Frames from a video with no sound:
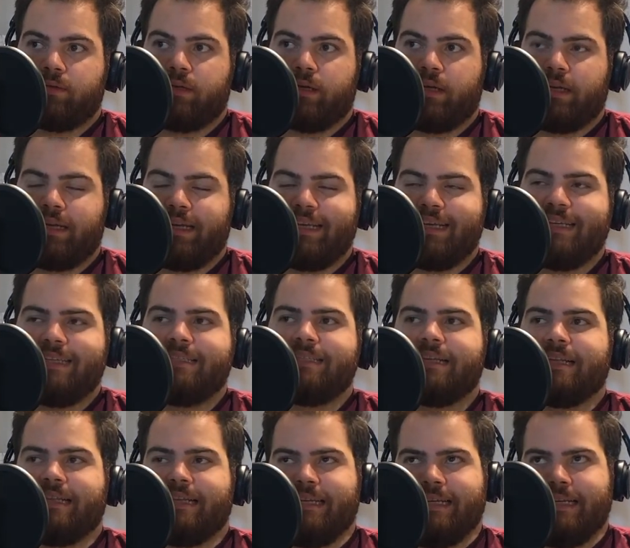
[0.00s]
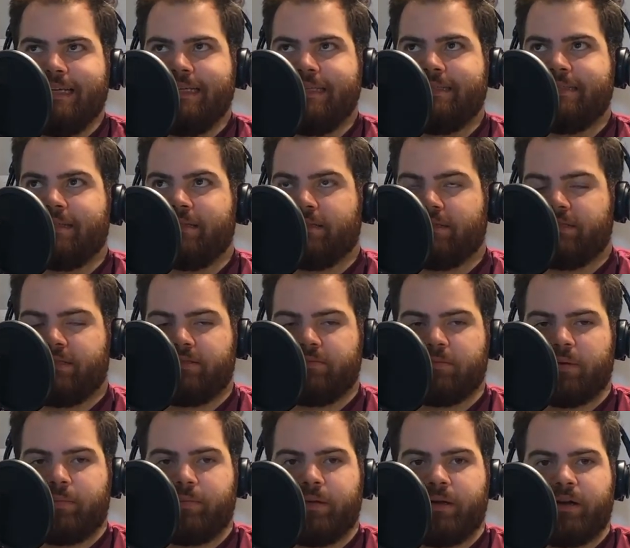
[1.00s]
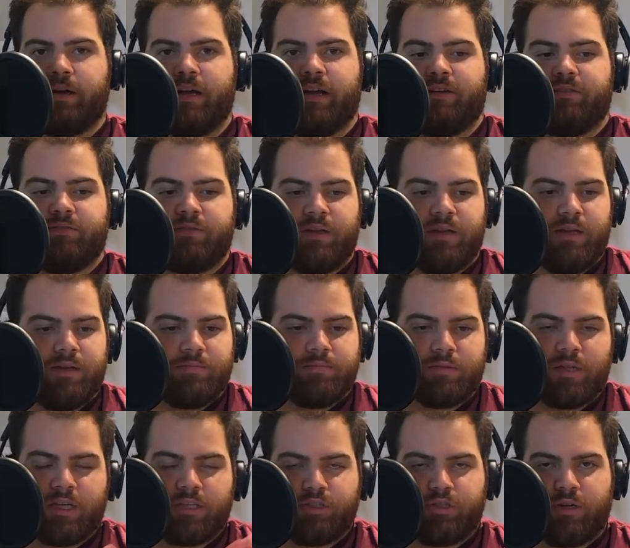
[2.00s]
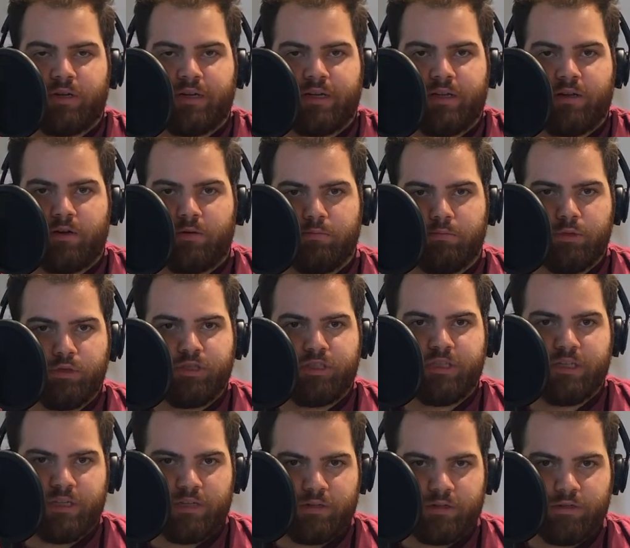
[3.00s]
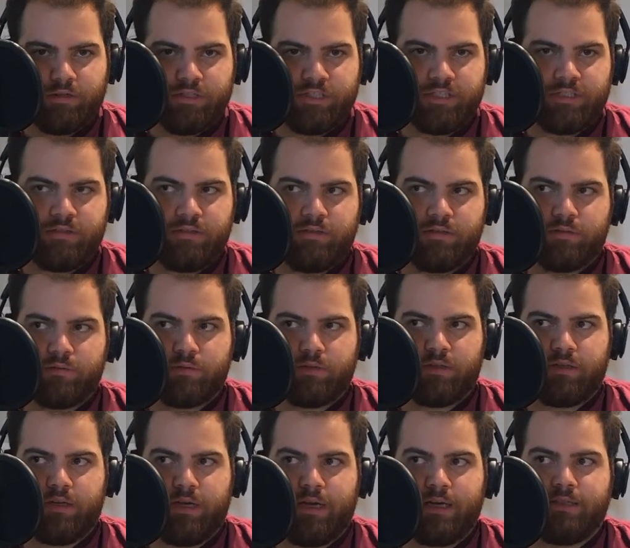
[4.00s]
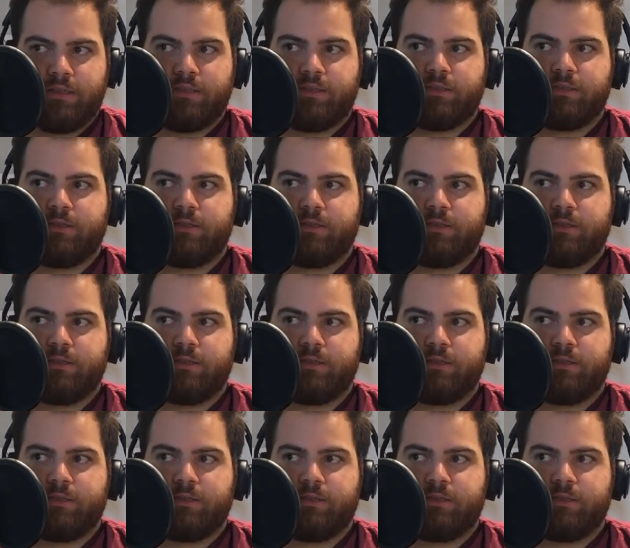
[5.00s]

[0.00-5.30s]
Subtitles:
And easily, she's my better half. I'm not trying to get all mushy and gushy with you guys.